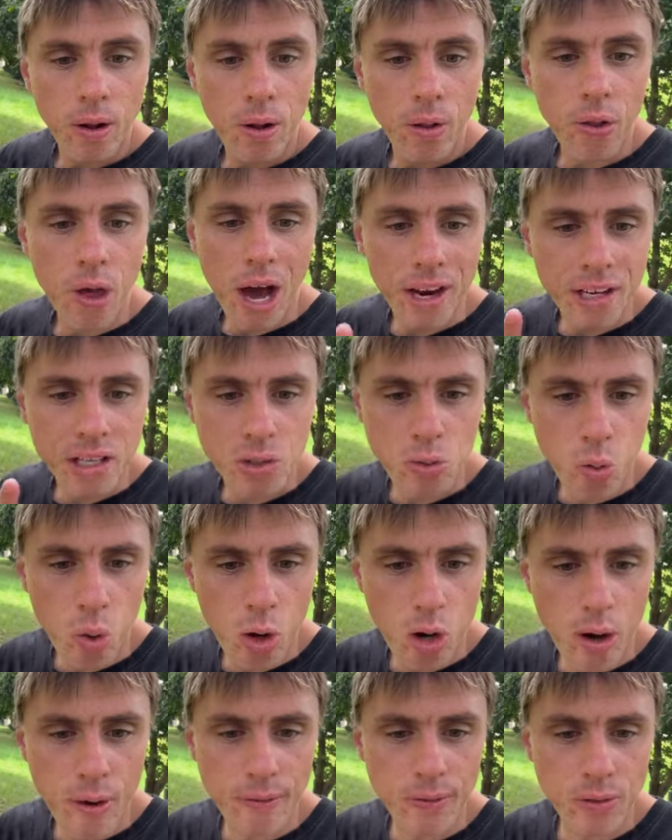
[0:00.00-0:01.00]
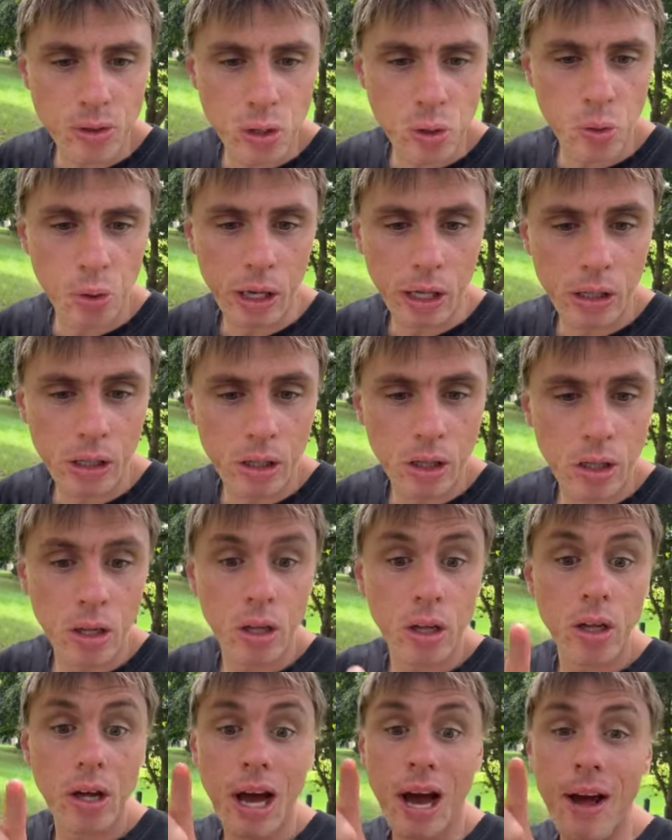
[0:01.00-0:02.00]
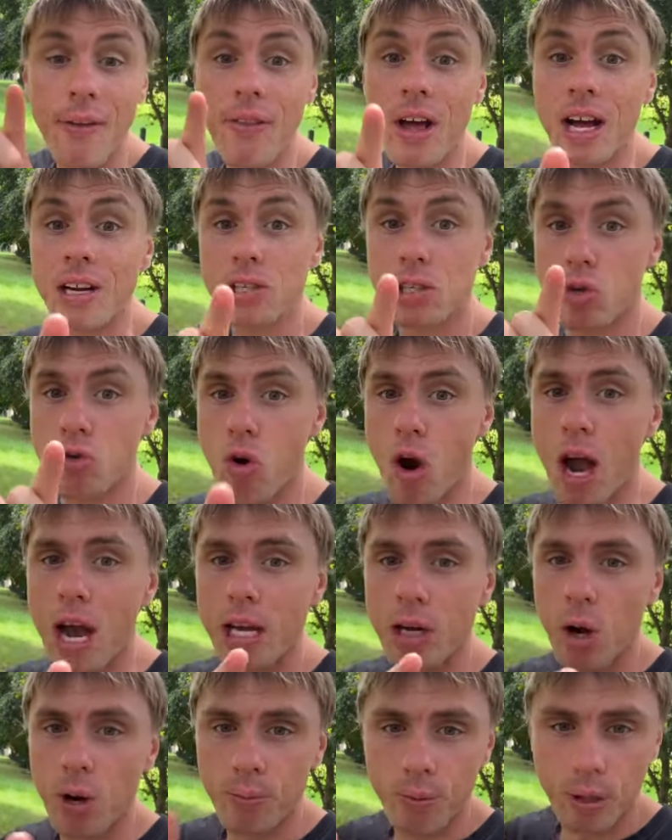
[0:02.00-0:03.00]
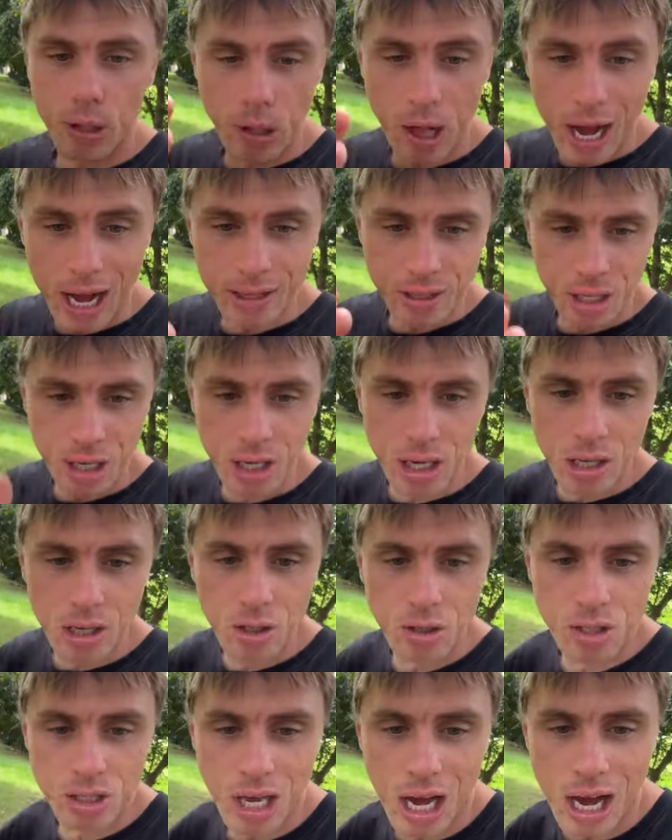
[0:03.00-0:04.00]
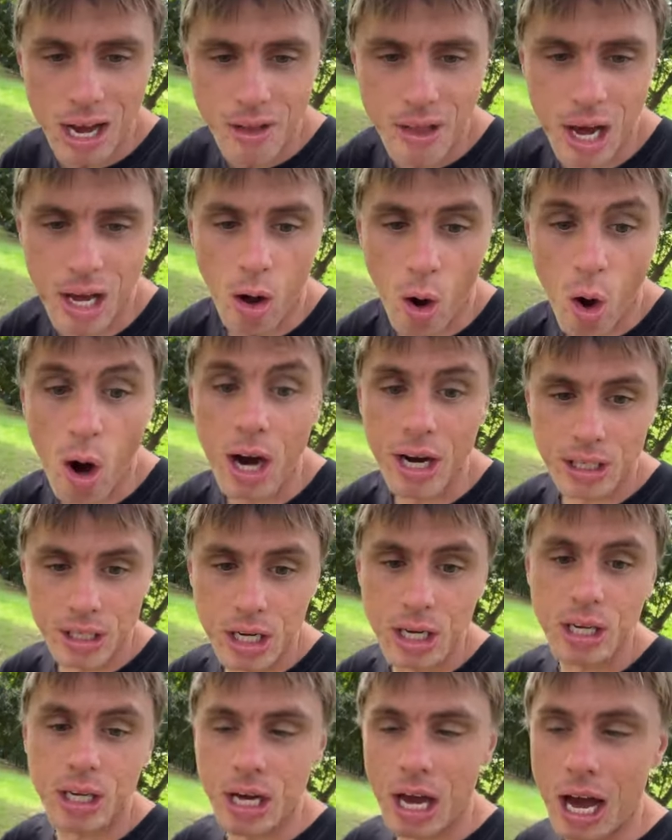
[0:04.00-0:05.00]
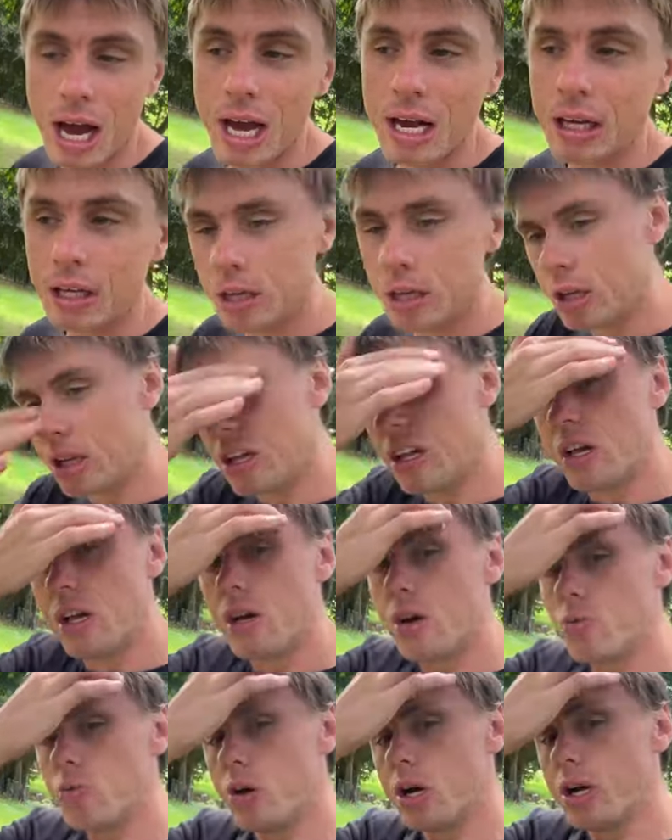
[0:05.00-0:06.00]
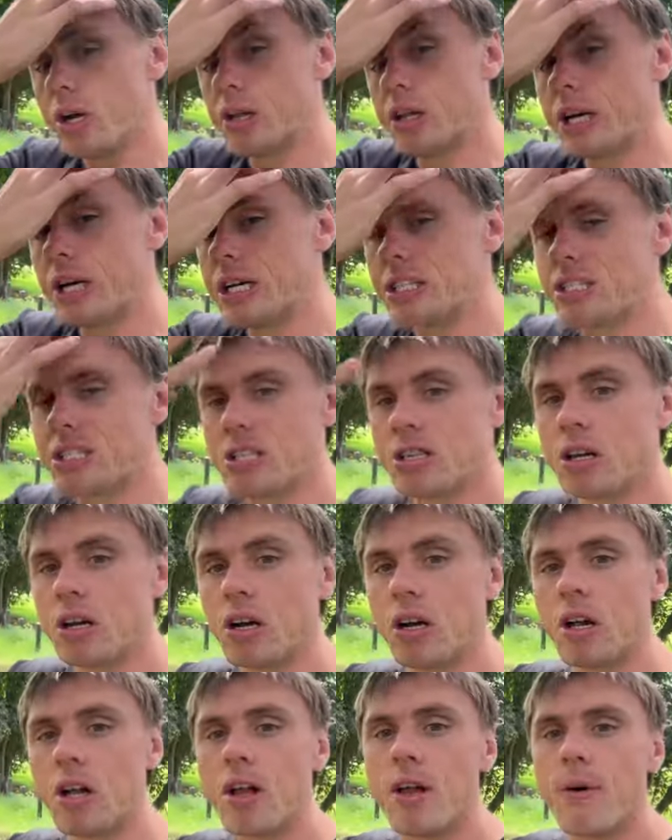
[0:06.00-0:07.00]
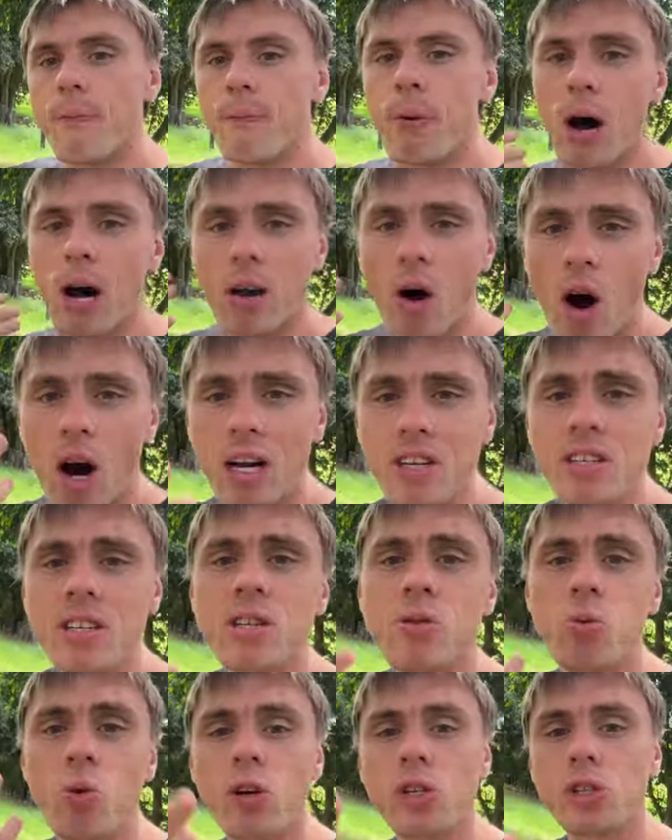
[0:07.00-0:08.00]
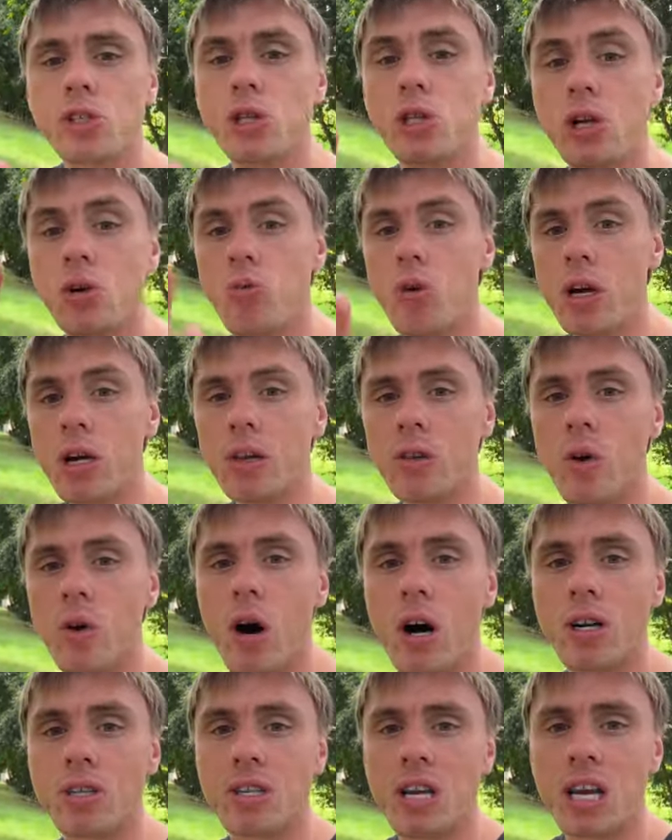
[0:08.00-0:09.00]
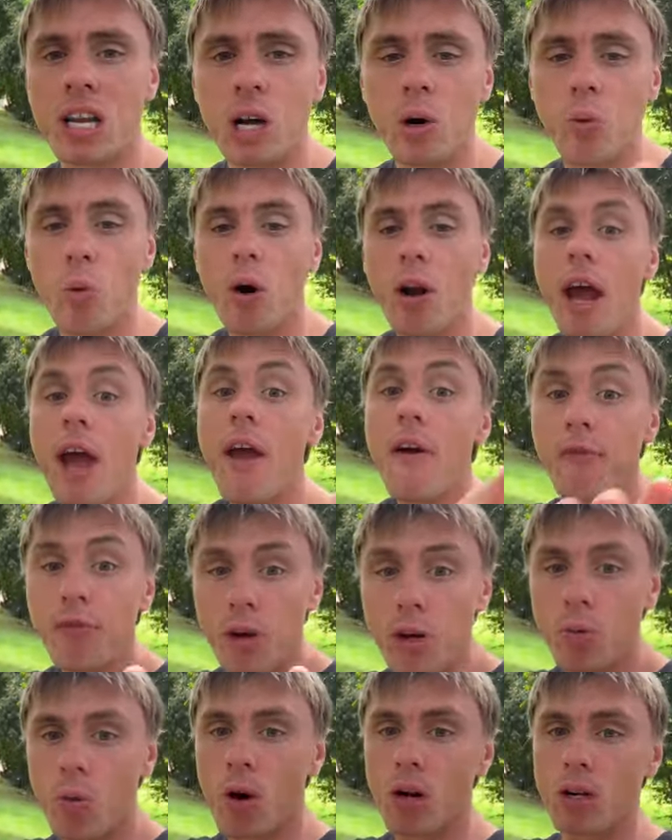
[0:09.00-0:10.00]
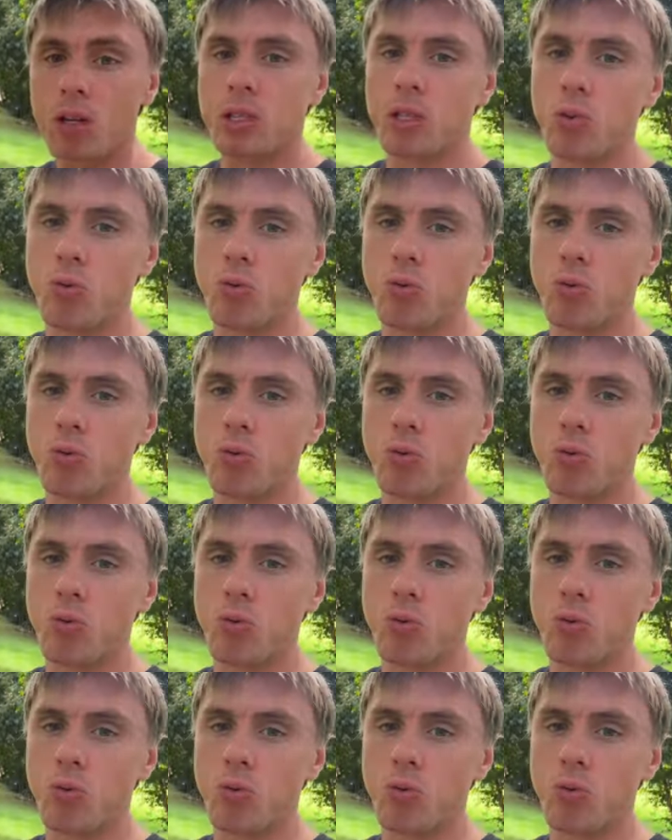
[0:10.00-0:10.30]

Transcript: That is what I'm doing. And that's great. I'm glad to hear you say that, IDK. Really, it's. But I just want you to realize, and I want everyone to